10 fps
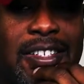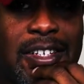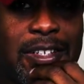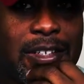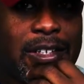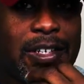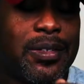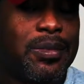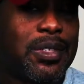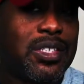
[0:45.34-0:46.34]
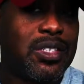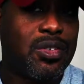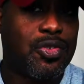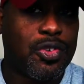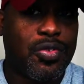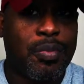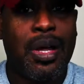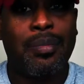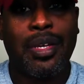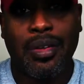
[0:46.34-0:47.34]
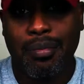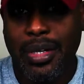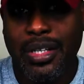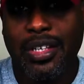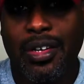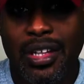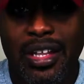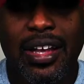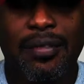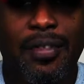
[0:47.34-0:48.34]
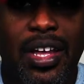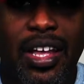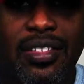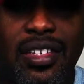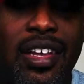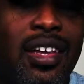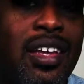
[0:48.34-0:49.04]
Essentially, this is the truth about making money online fast.